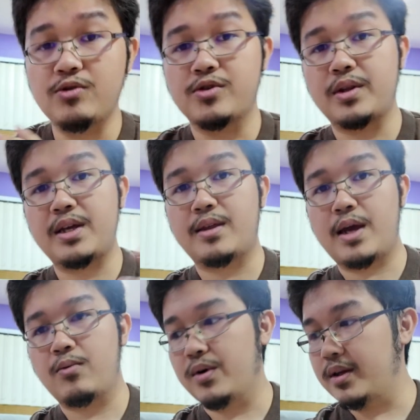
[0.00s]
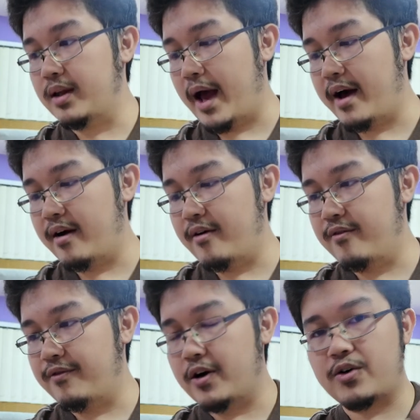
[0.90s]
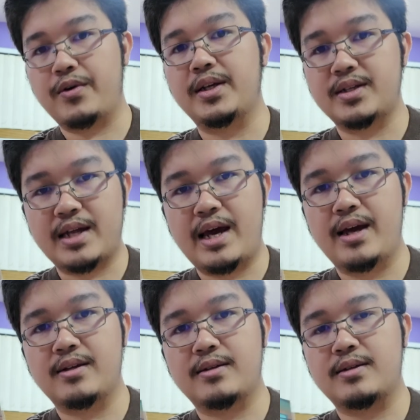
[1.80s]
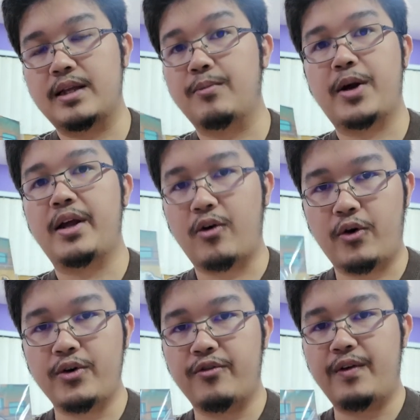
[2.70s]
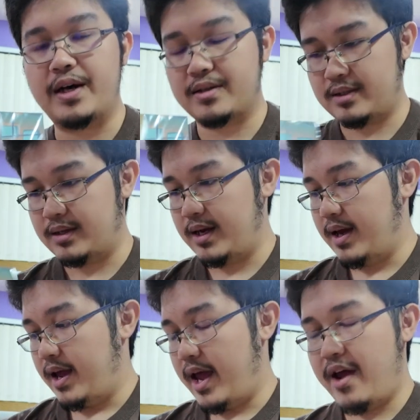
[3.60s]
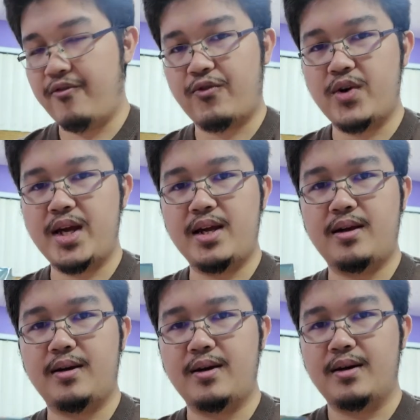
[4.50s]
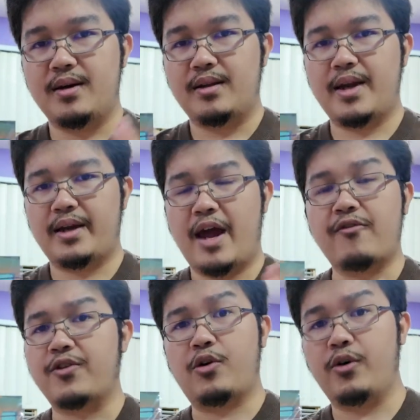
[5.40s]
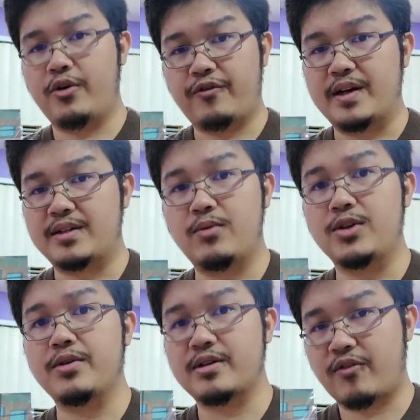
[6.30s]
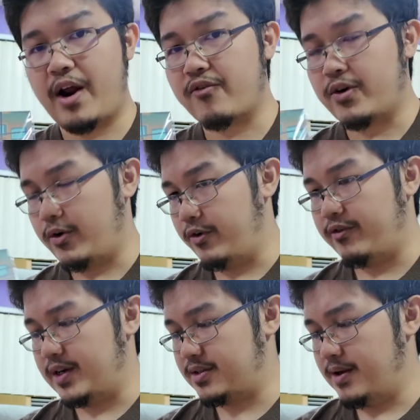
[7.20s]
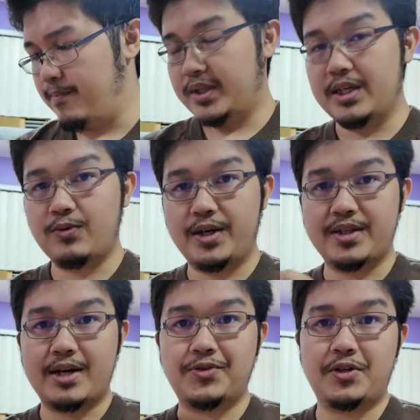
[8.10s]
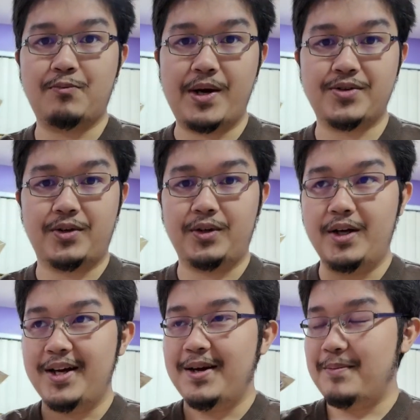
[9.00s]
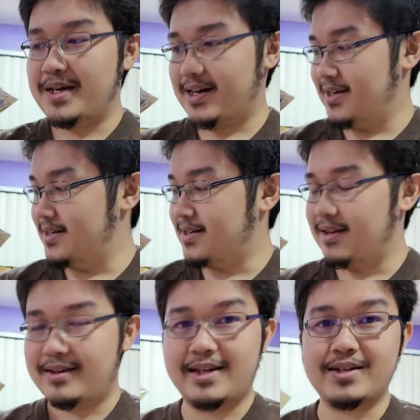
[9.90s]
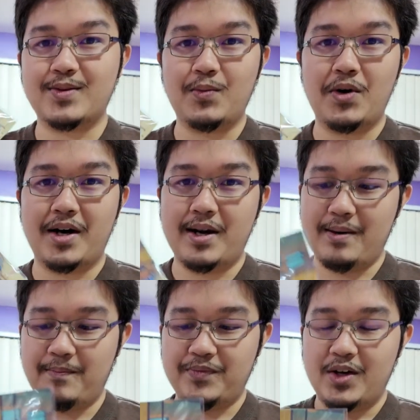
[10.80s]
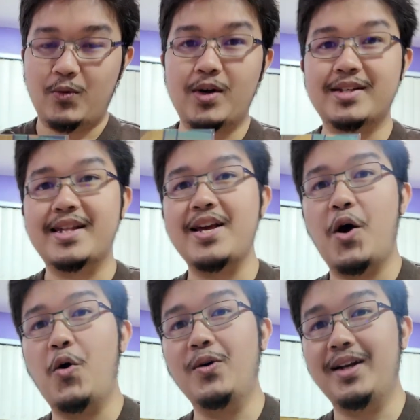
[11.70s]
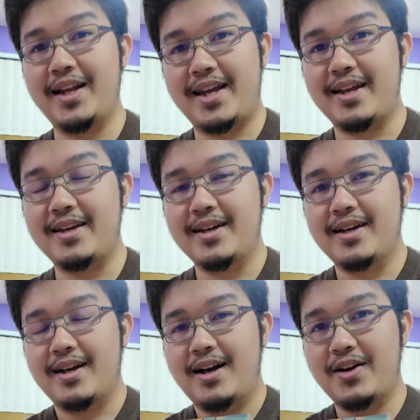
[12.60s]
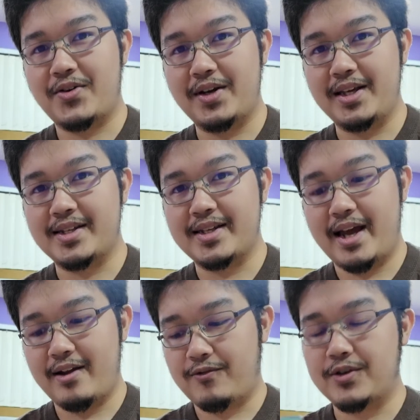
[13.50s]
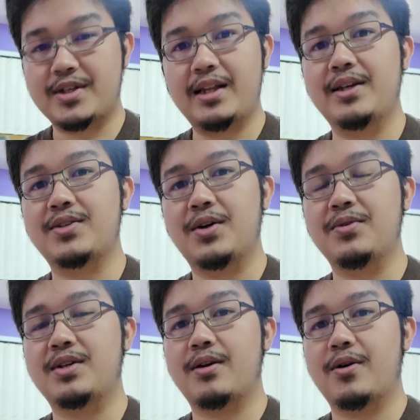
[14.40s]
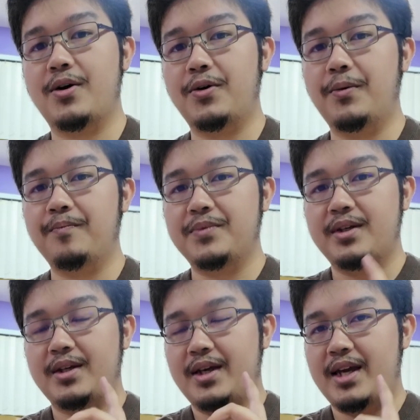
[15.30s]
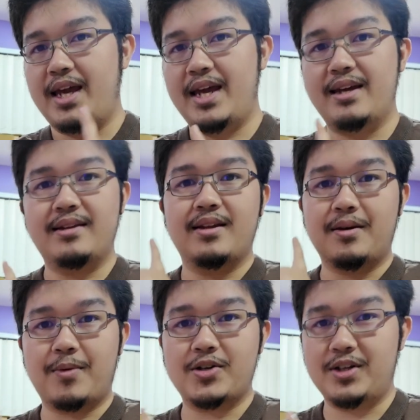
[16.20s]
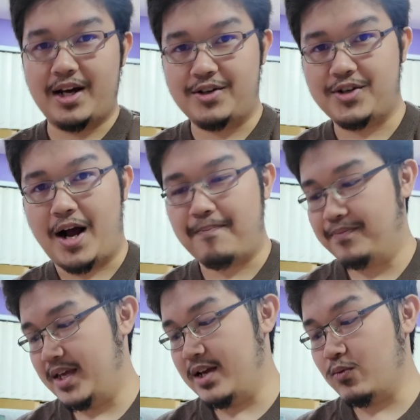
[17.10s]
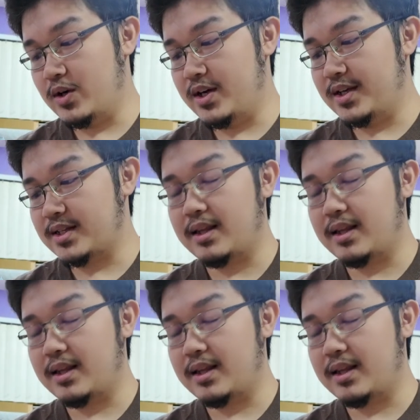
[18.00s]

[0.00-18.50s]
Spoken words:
usually they would have acrylic stands celebrating Hoyofest every Hoyofest. They would do this for every Hoyofest. But this one is actually special because this one was the only acrylic stand for Zenless Zone Zero in the merchandise shop. It was a